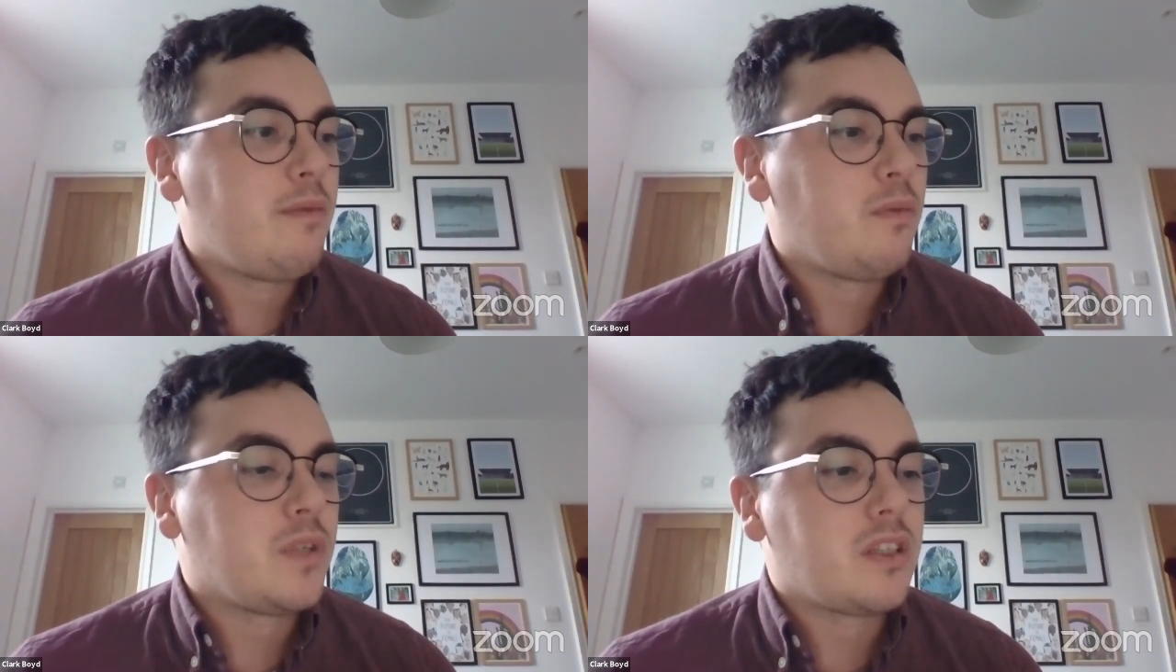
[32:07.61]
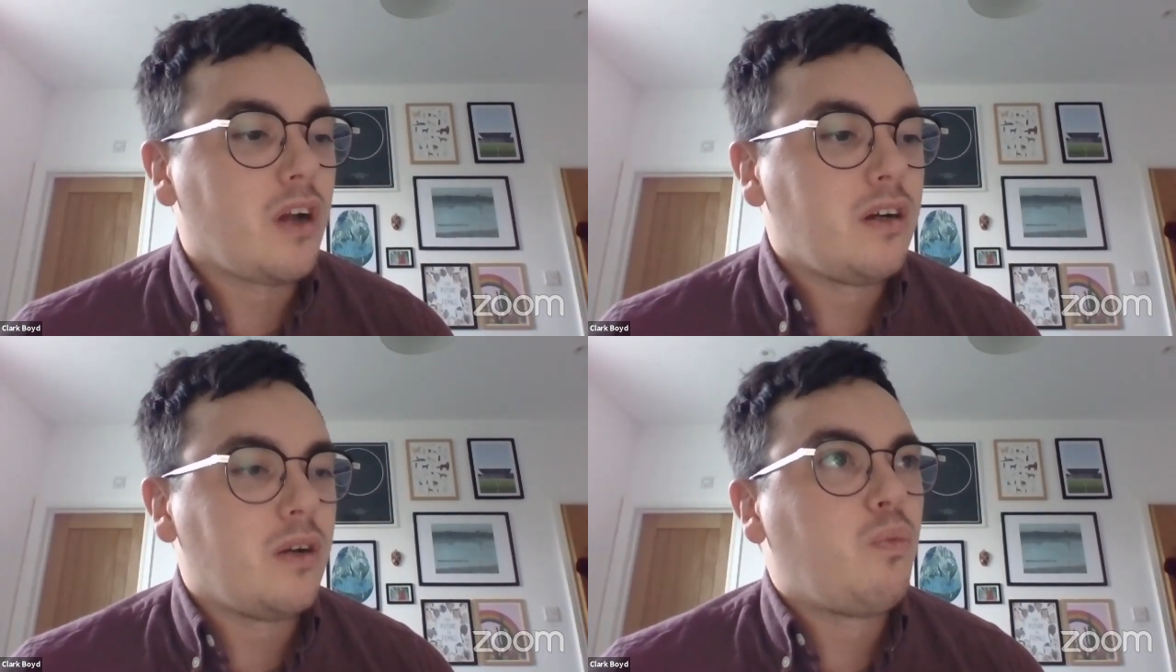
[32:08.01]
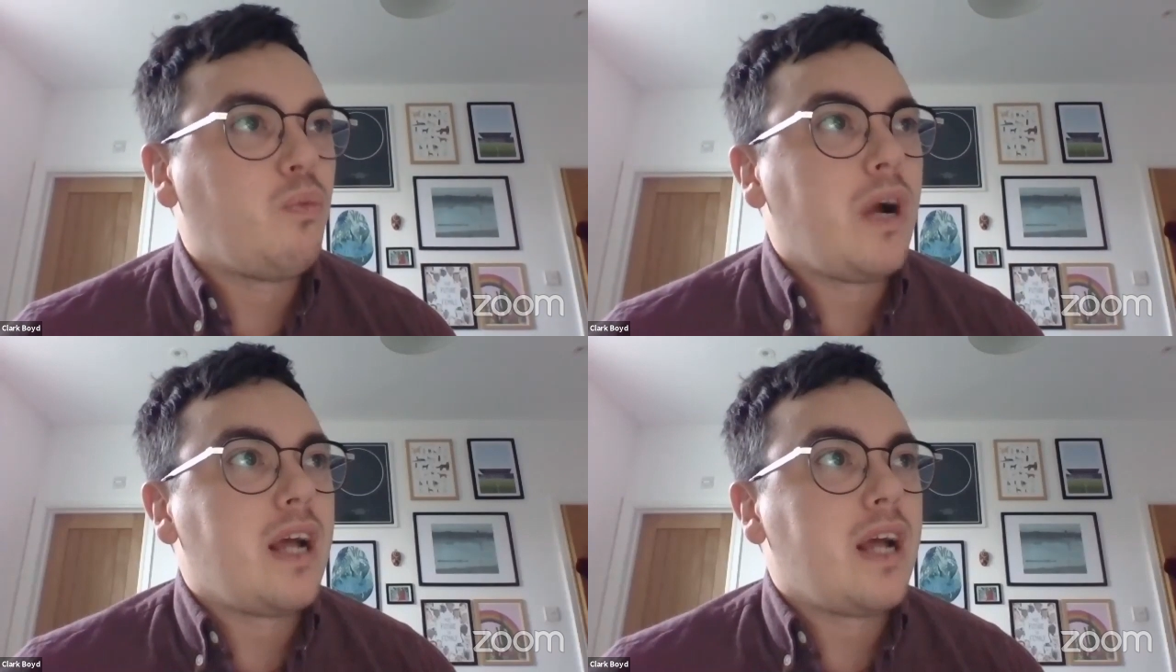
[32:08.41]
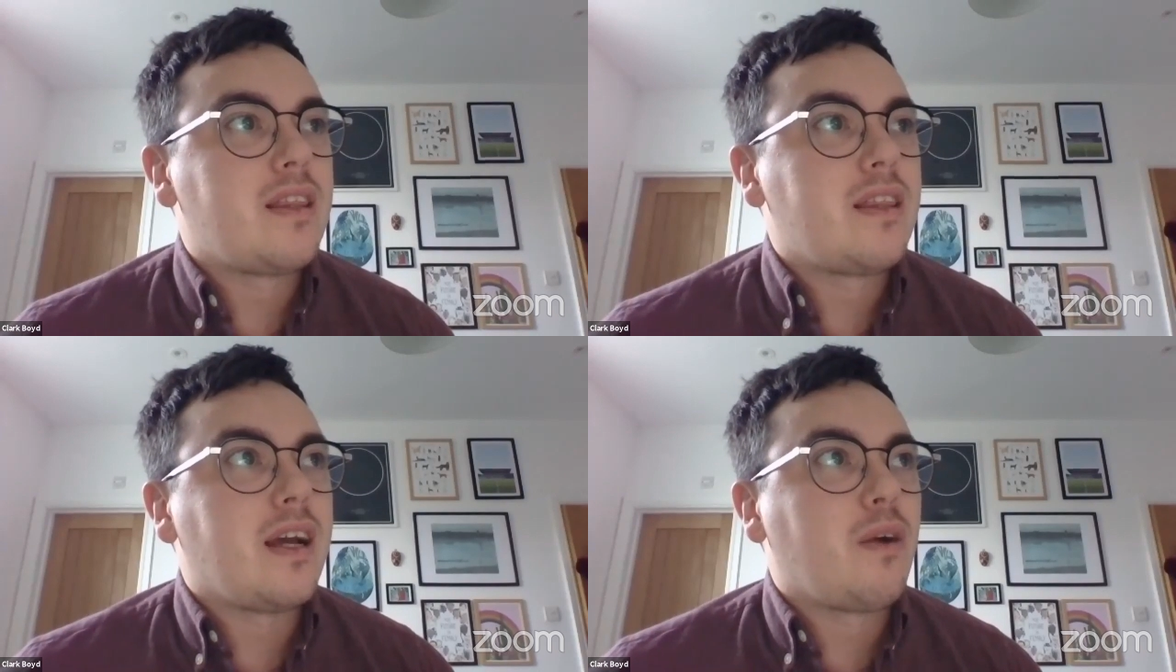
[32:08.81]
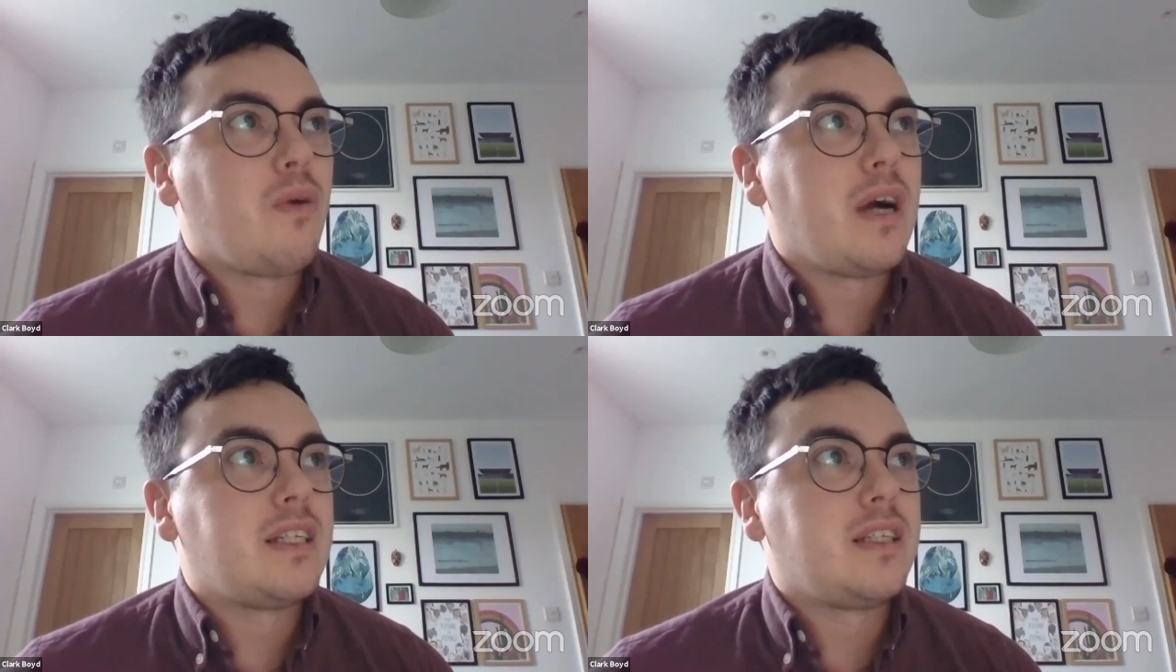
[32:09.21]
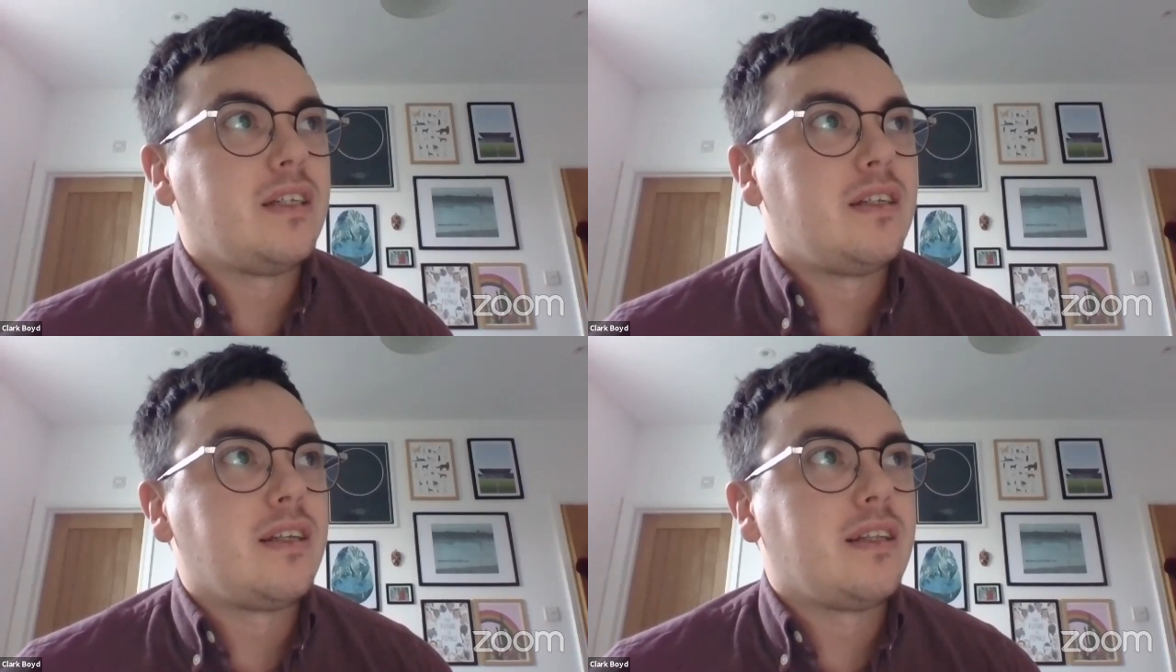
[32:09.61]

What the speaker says: We'll start with a question